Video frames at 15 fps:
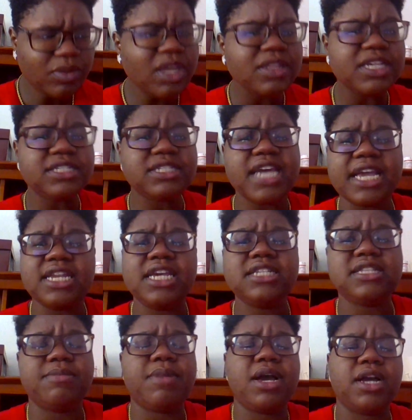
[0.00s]
these techniques
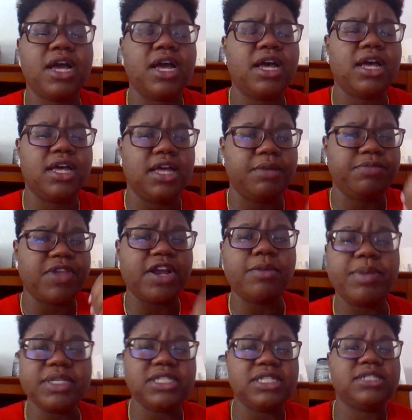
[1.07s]
that my
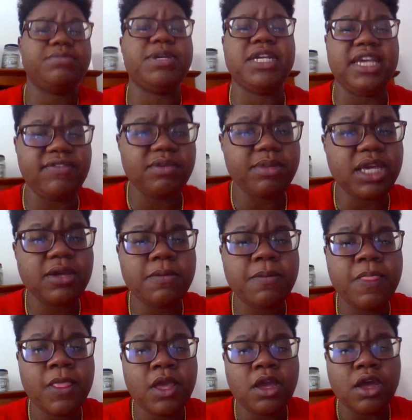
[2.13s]
therapist has been giving me,
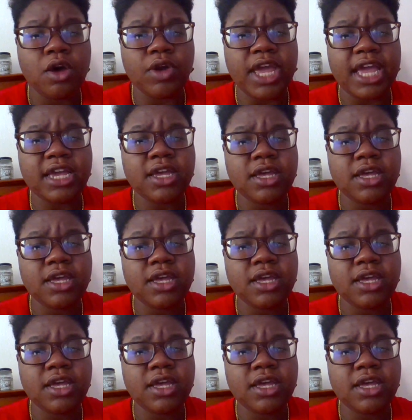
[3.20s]
okay,